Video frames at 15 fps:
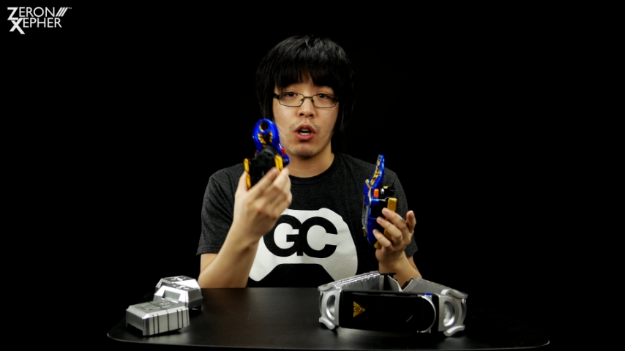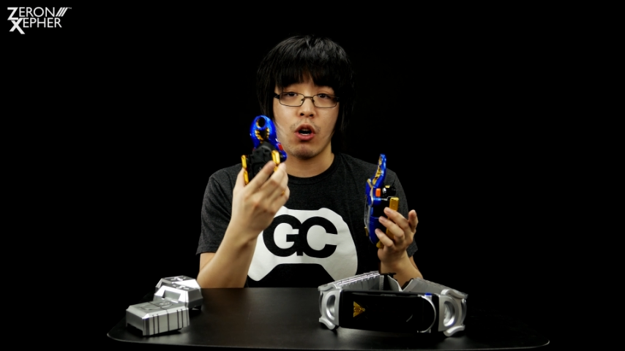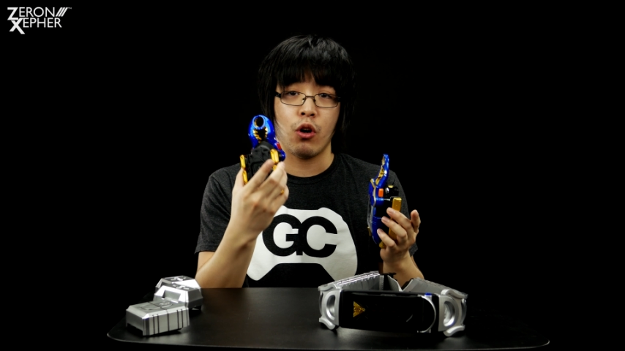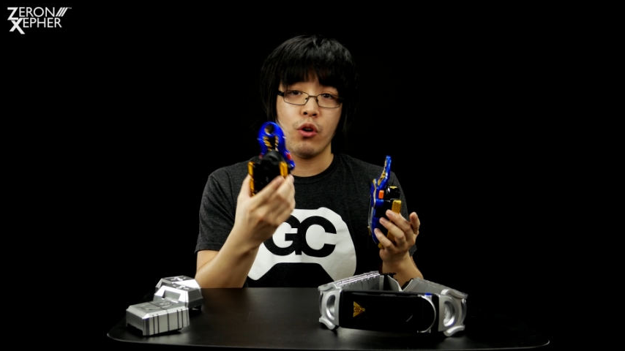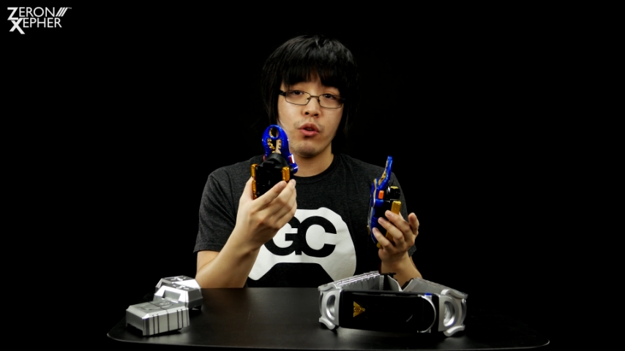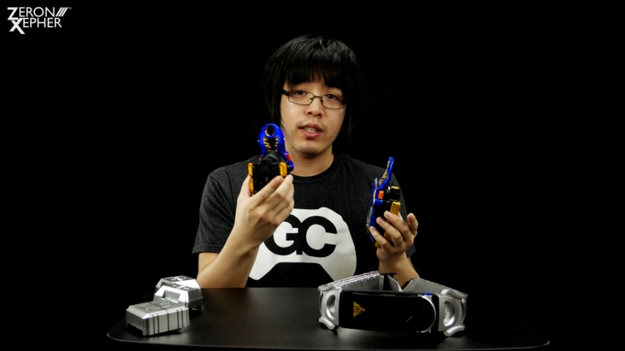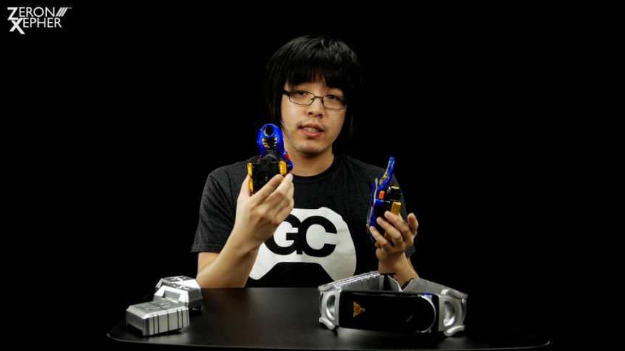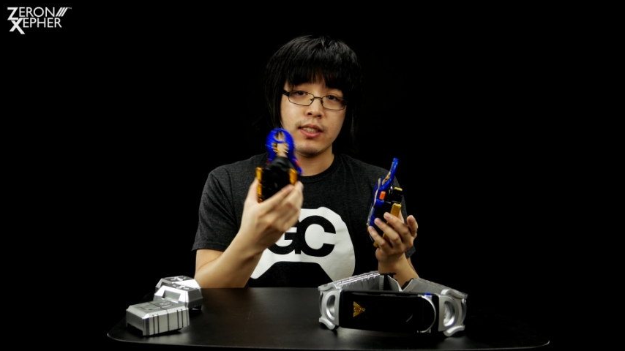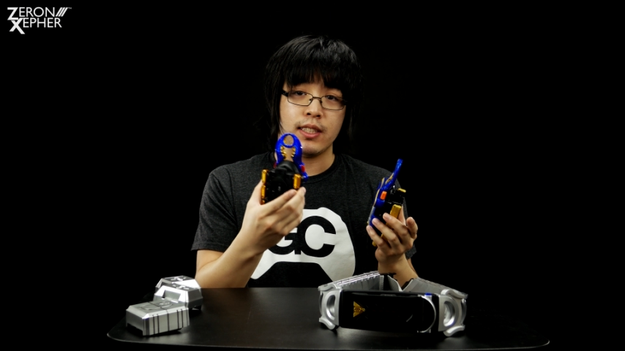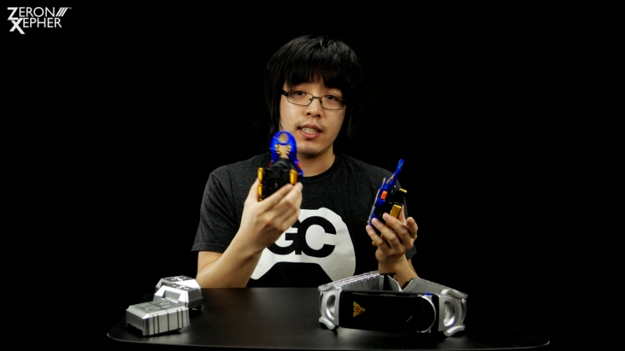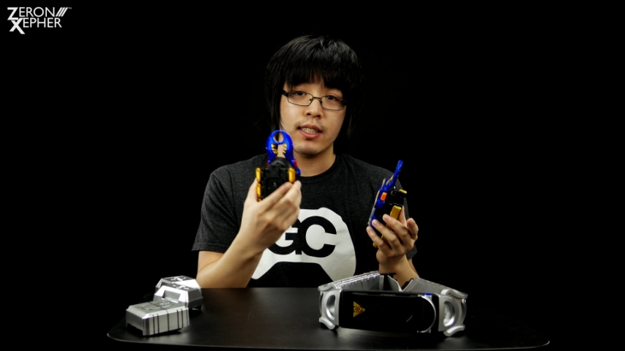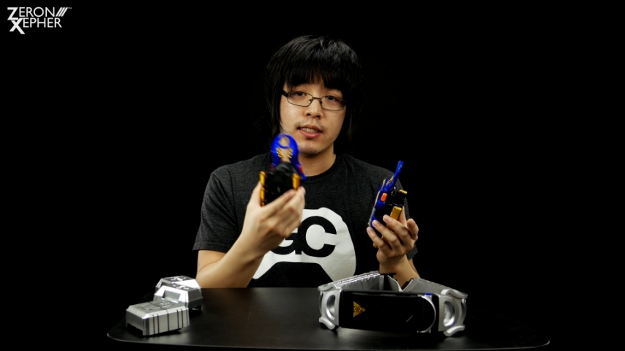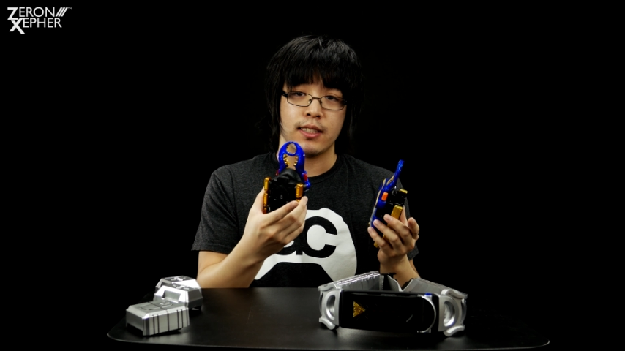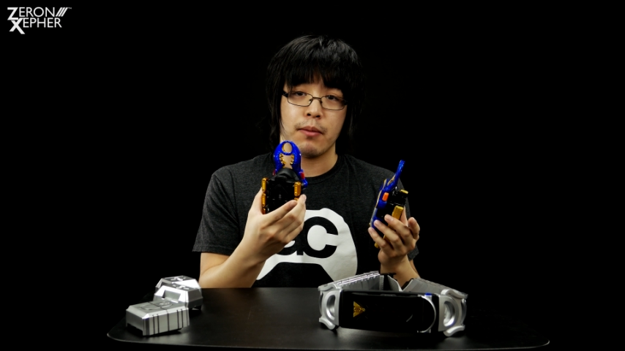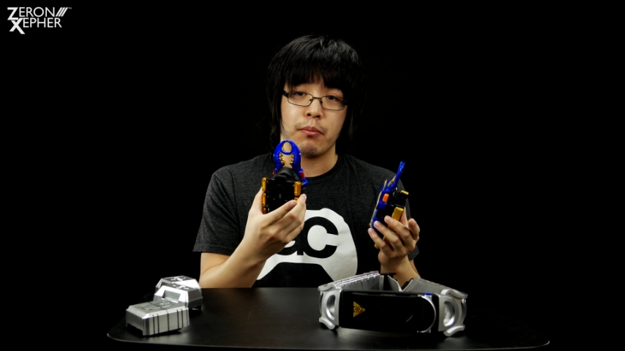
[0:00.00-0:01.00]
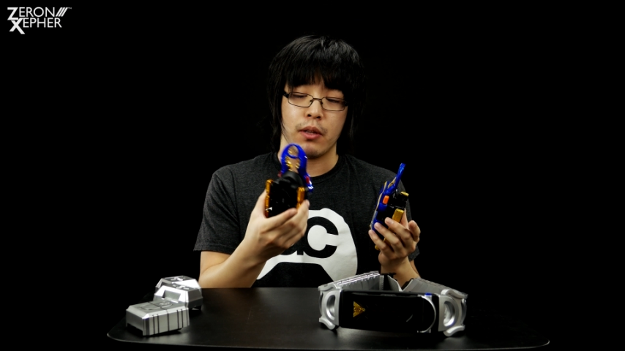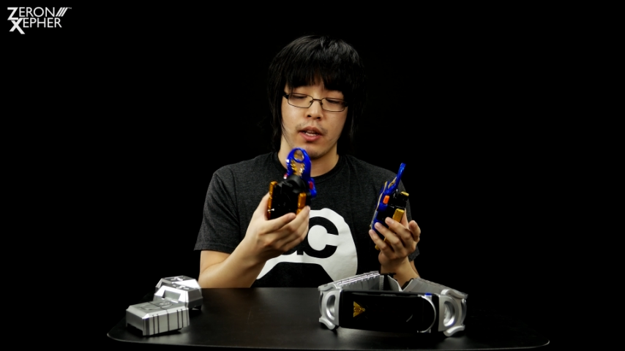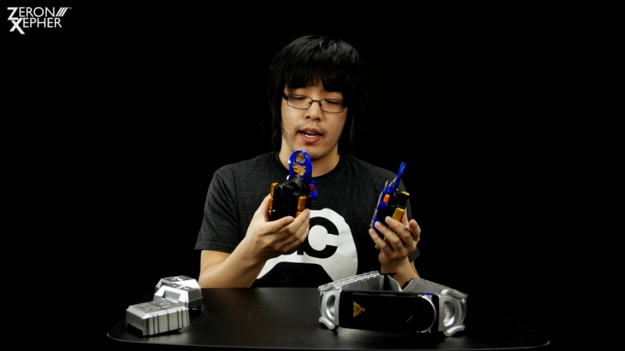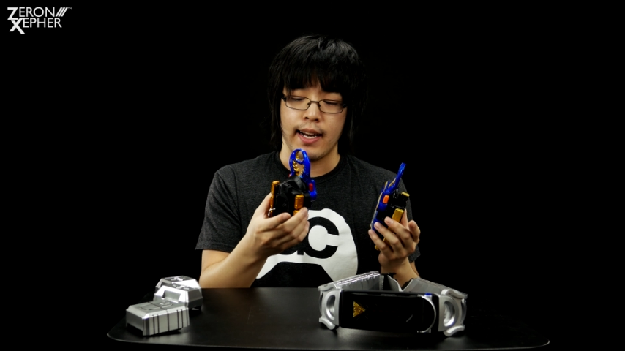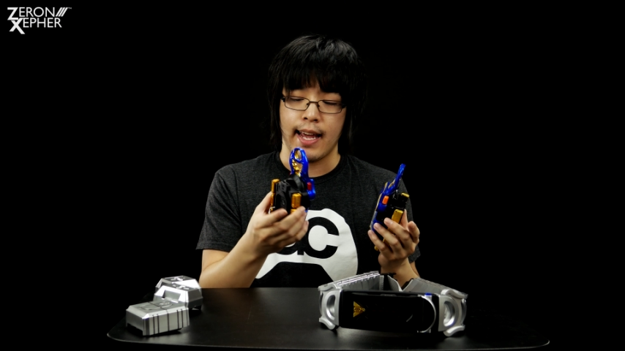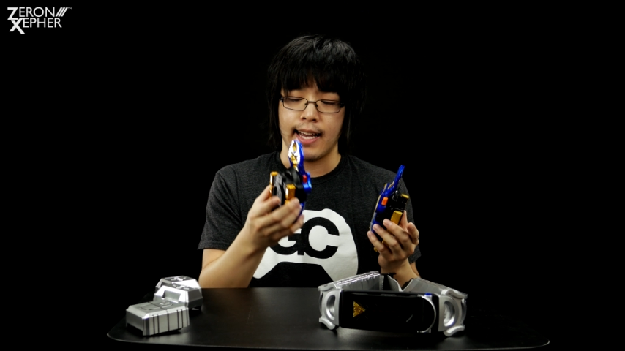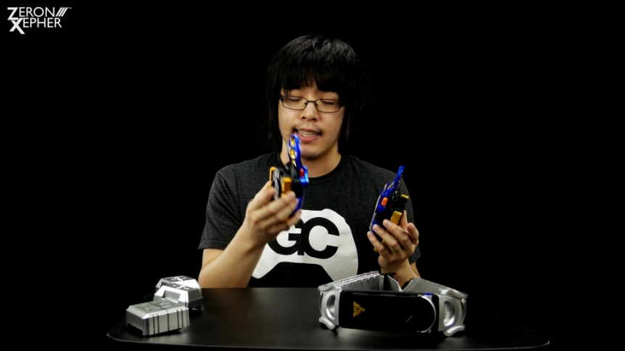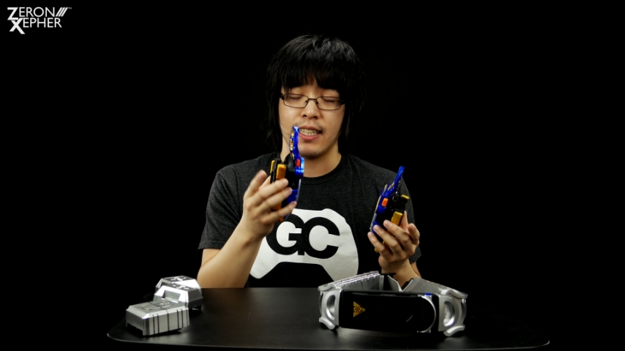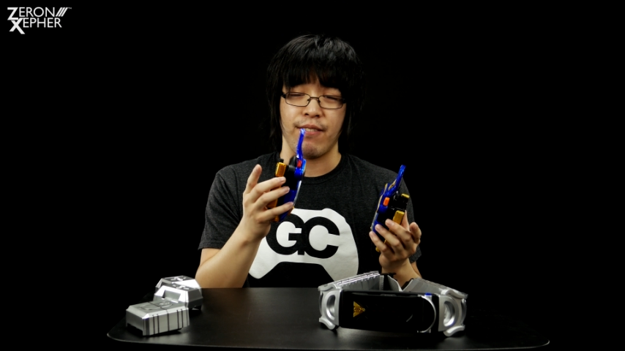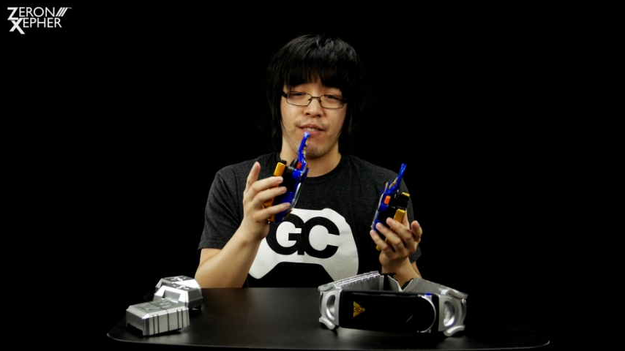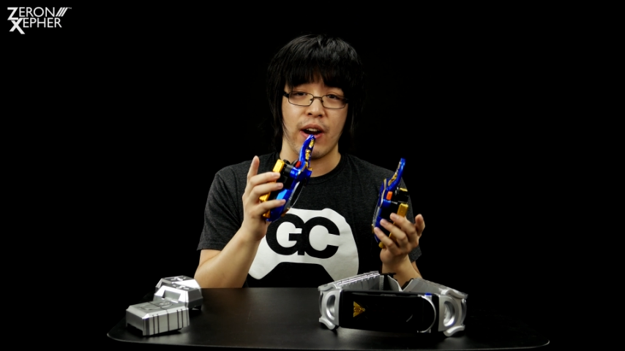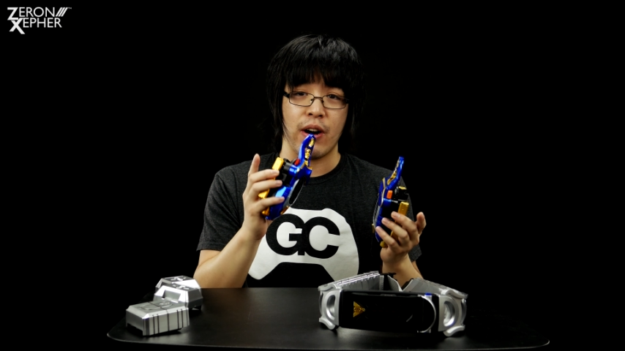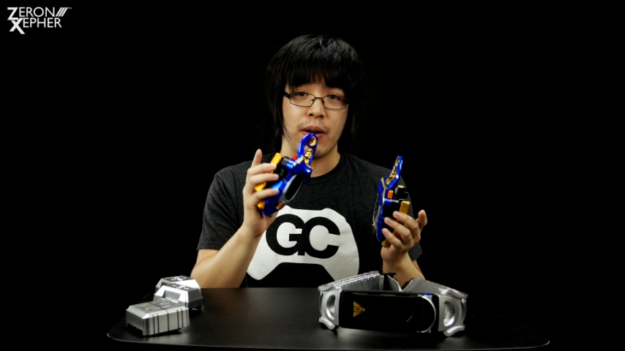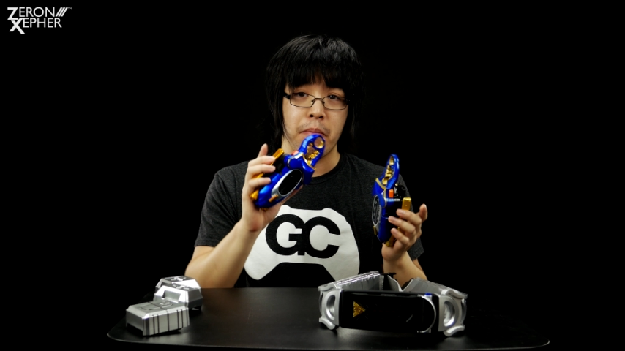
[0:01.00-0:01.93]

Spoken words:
All the CSM line has a very